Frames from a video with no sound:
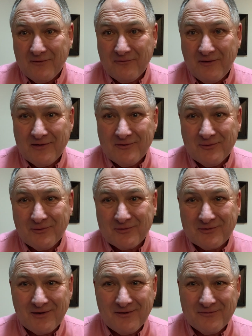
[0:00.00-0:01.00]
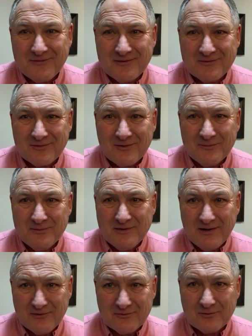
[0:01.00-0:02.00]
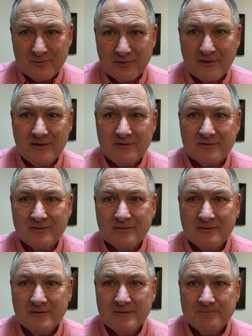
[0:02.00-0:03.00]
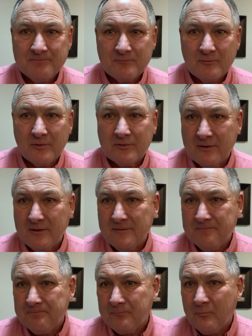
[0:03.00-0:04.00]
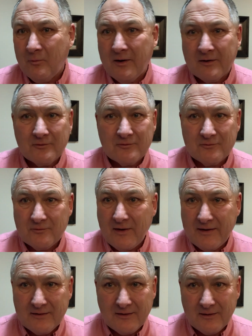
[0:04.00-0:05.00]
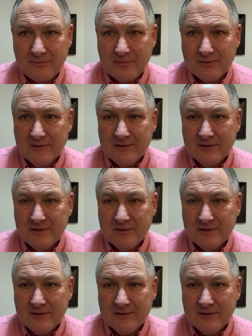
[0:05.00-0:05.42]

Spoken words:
find yourself in some desert place where the water's dried up,